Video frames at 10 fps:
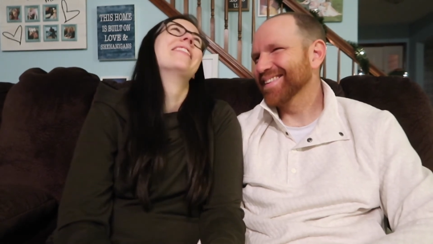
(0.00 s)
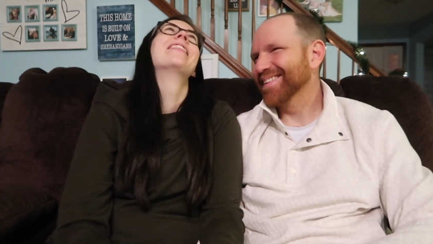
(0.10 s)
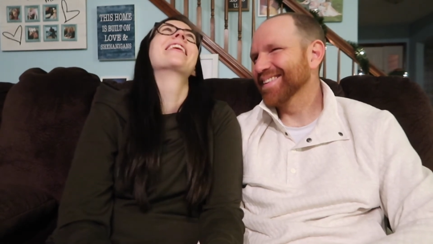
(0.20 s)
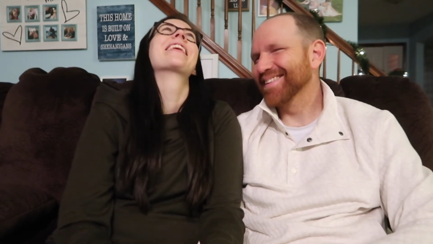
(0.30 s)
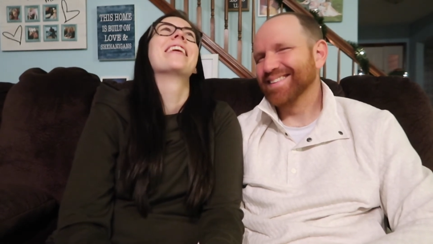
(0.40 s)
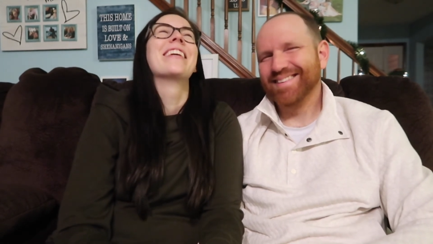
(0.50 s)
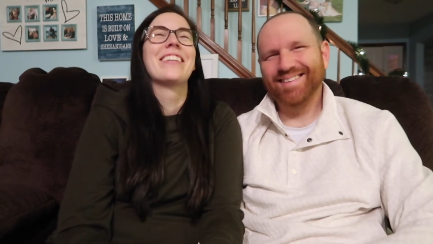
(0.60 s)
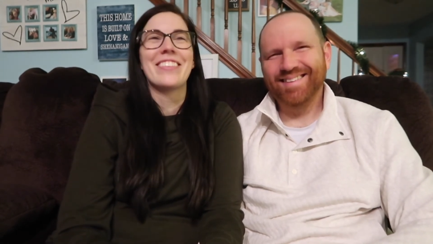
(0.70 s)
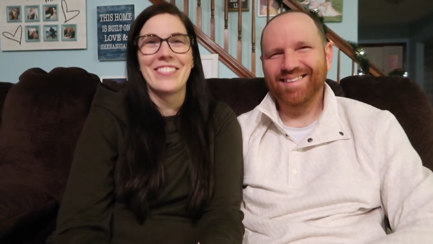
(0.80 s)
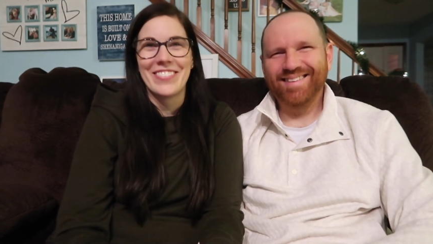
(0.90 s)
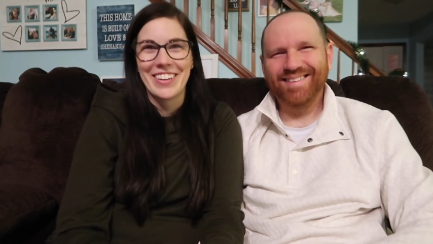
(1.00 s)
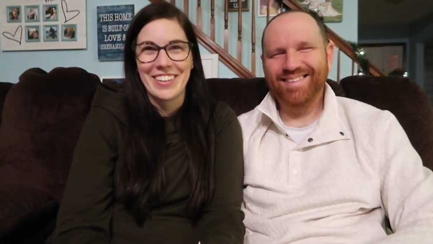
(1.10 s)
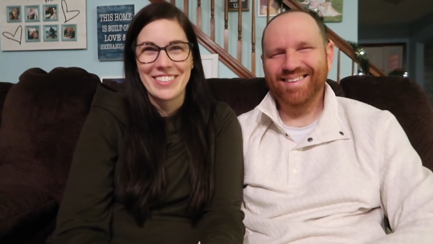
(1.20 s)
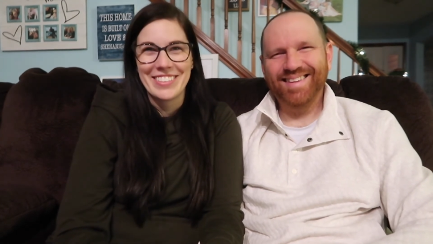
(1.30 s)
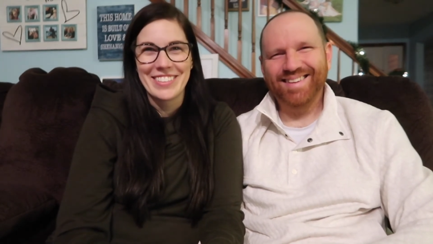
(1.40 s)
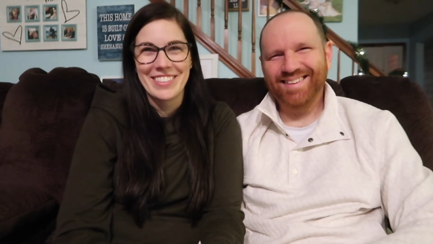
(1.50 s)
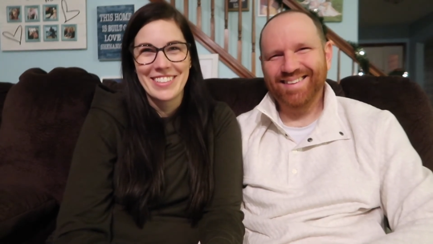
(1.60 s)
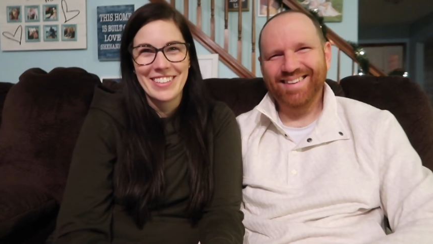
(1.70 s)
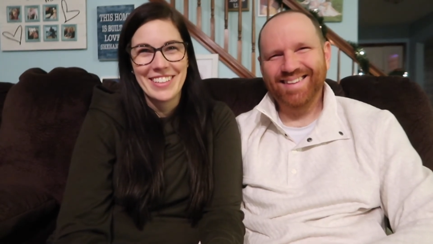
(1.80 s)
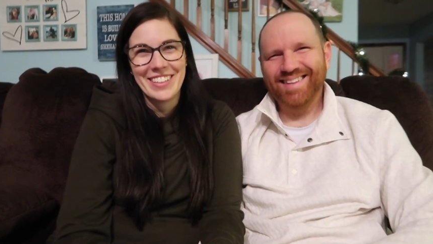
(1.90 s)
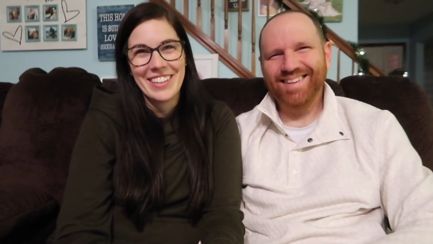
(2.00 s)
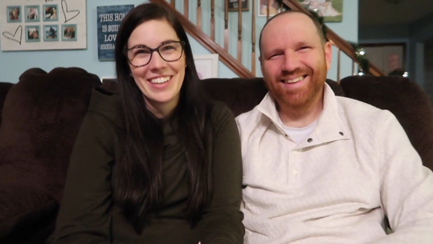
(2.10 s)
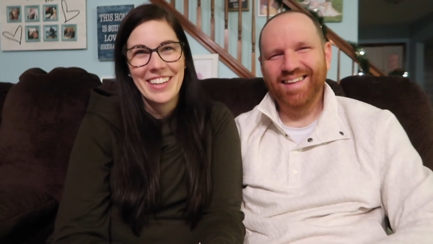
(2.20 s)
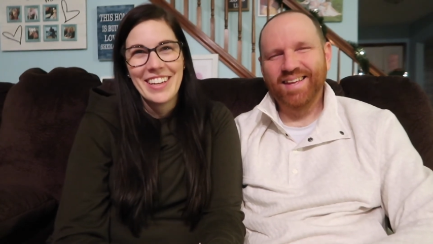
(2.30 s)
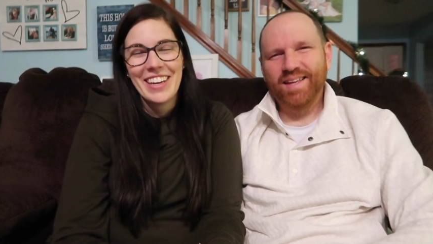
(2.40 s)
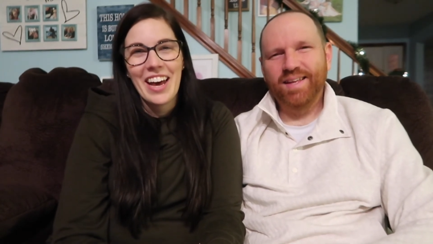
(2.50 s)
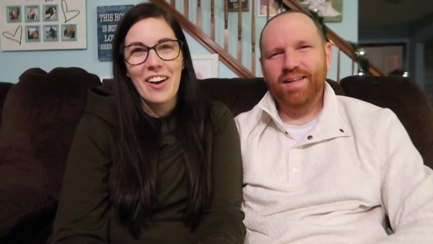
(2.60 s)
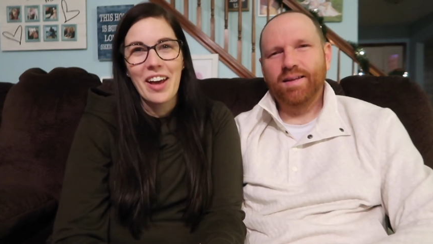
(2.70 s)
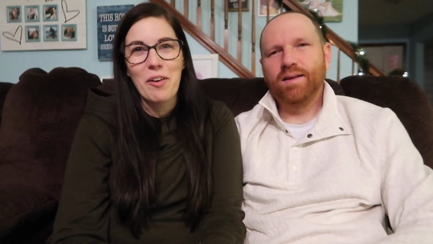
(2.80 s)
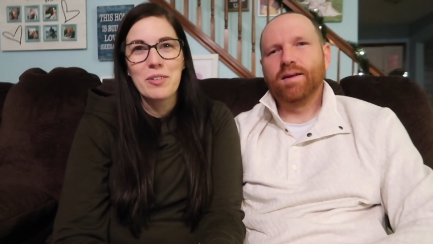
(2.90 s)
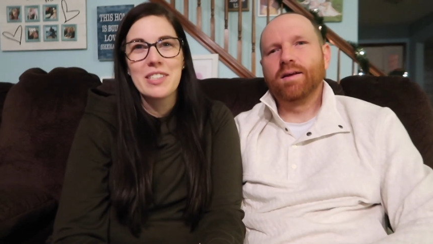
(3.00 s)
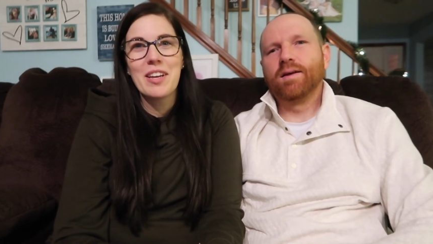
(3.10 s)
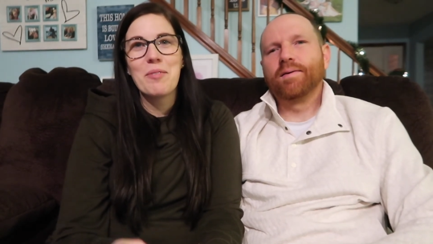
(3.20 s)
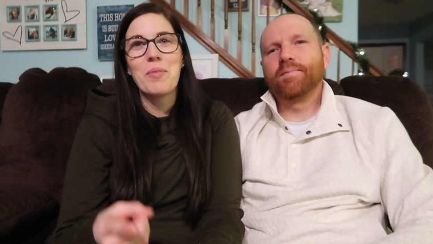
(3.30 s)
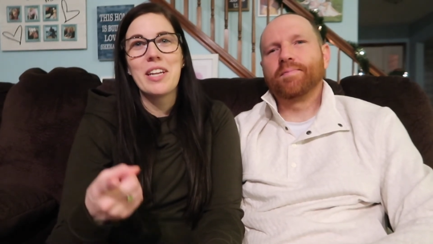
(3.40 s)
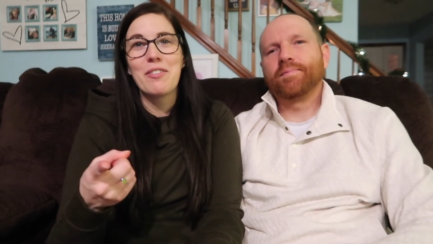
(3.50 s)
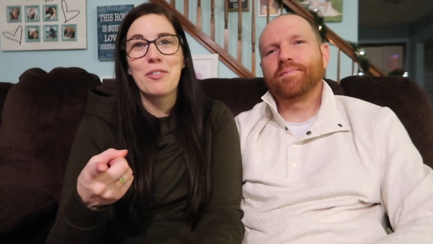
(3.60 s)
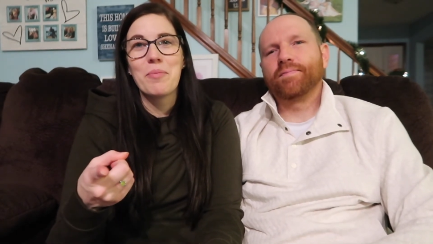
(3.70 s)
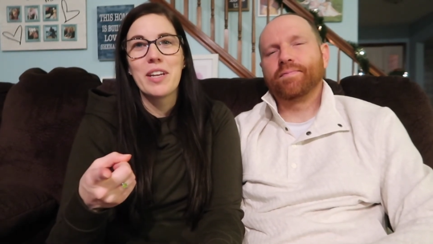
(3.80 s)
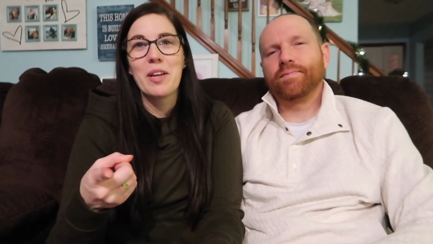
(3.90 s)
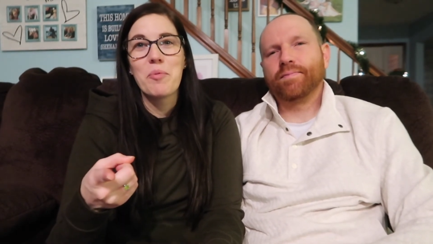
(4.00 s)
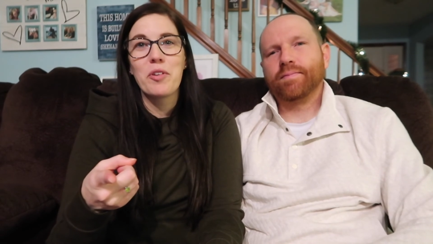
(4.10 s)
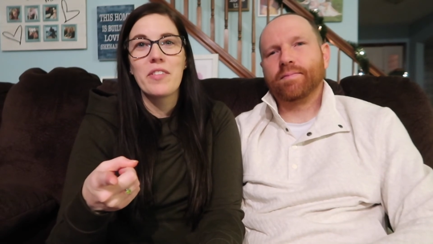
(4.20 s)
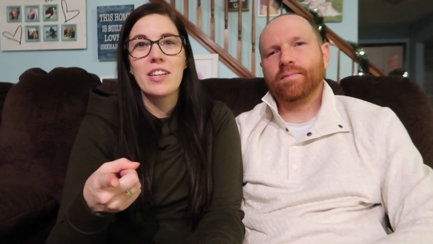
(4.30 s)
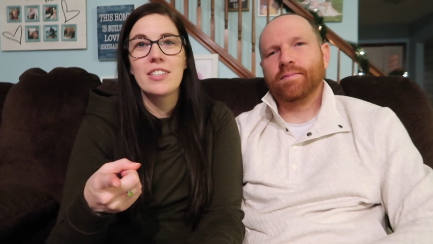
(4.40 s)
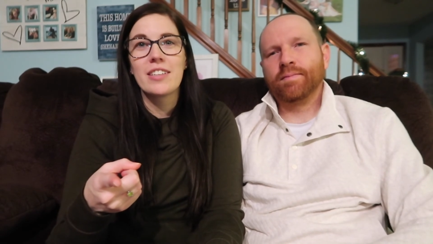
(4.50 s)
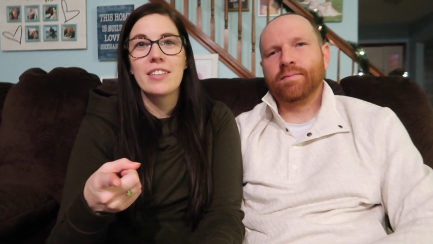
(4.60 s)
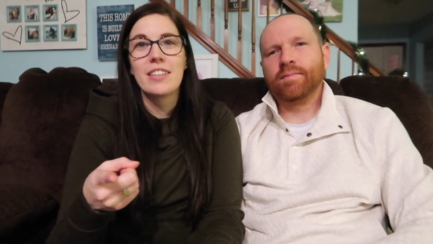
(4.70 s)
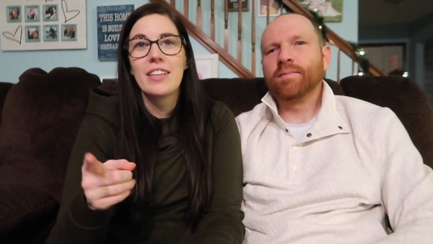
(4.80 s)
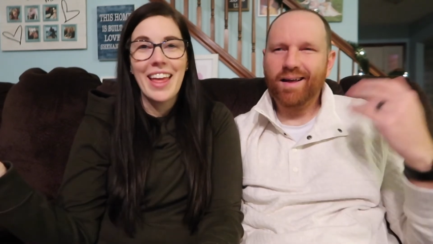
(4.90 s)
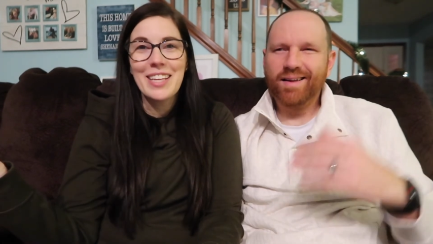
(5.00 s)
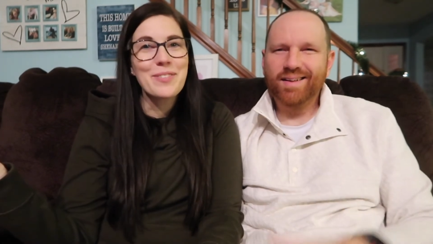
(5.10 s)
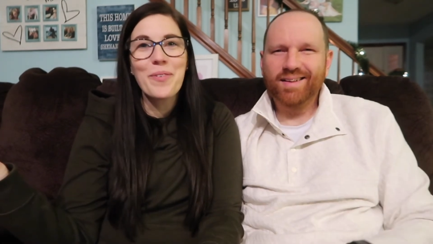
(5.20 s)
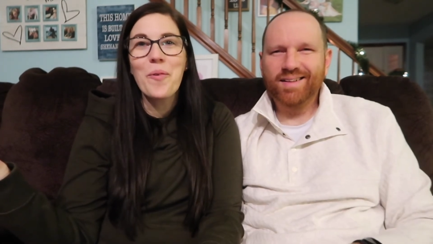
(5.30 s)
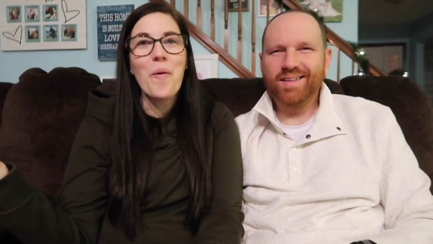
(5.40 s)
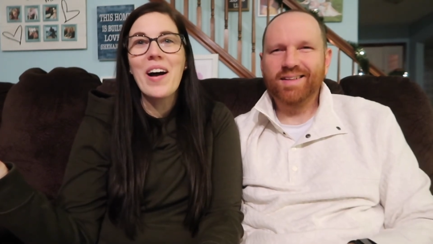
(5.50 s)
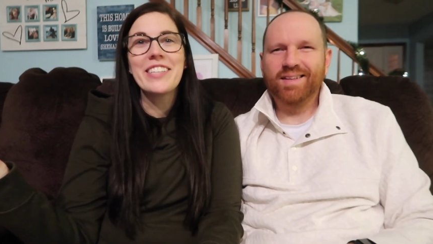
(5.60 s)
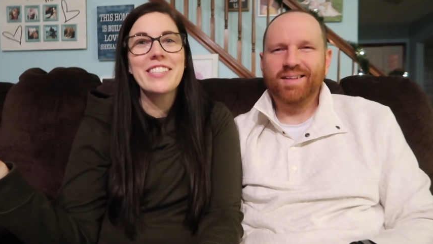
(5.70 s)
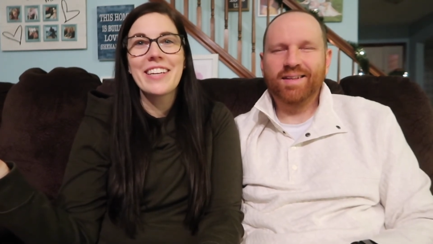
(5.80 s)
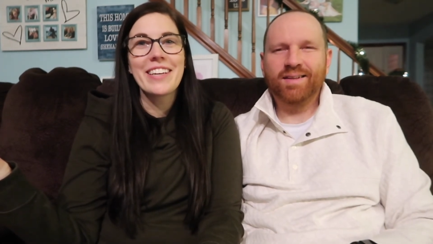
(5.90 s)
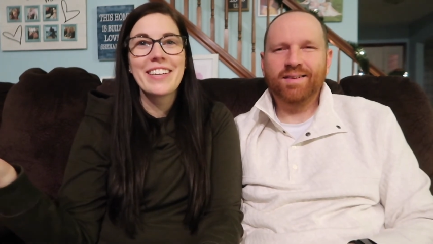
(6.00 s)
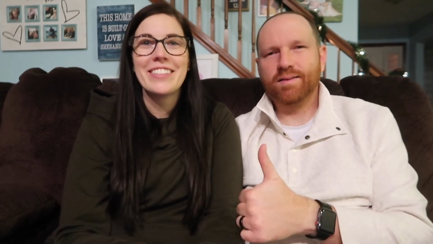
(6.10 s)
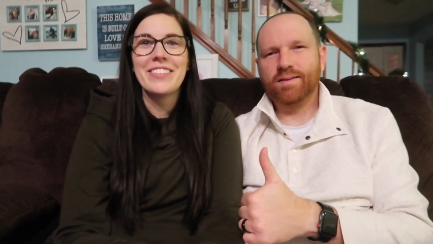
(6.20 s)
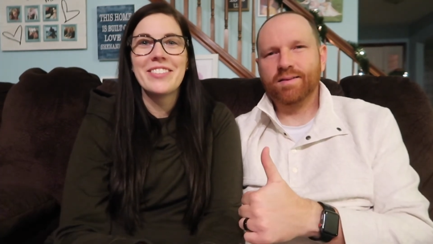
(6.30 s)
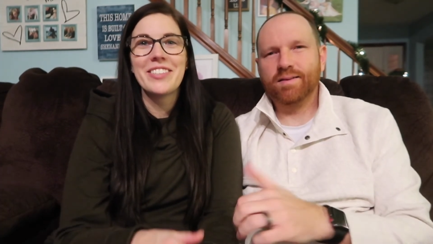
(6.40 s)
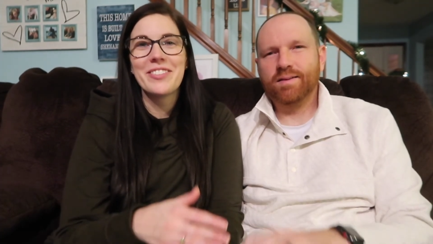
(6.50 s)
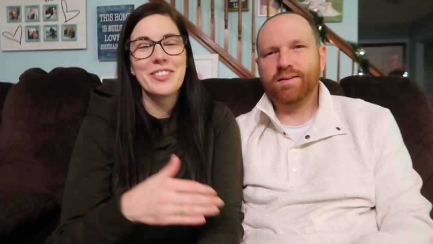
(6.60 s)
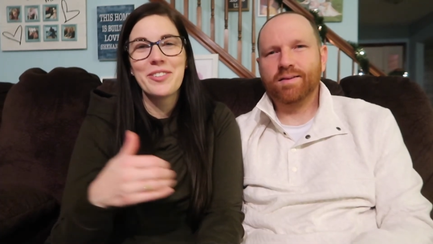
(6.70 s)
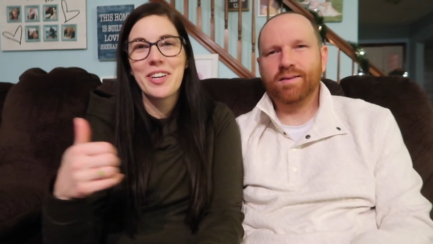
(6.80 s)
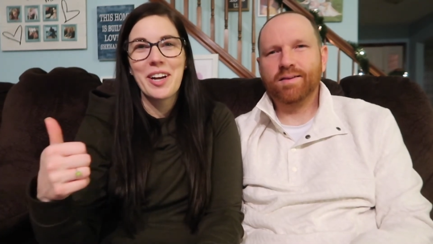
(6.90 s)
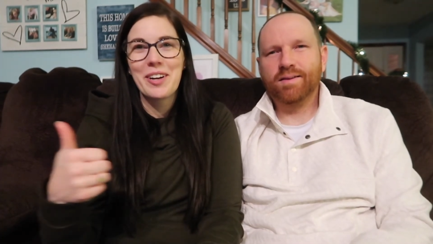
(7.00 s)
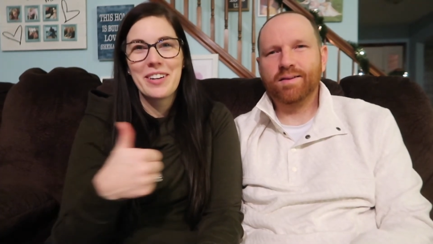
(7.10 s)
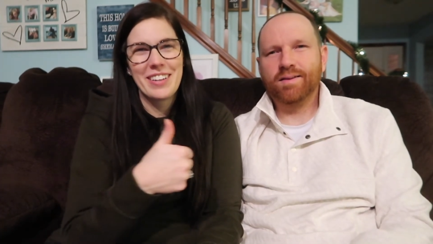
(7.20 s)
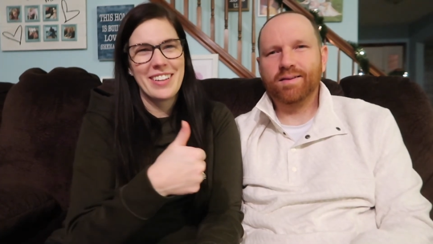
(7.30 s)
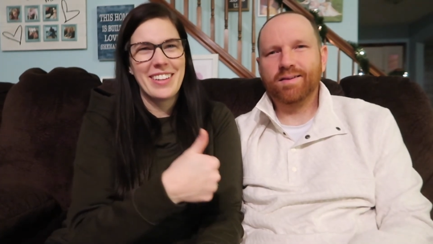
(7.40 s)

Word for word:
Speaker 1: oh my god, you're the worst. Okay, we'll see you on Monday for Monday Motivation. Thanks for watching. Don't you enjoy art?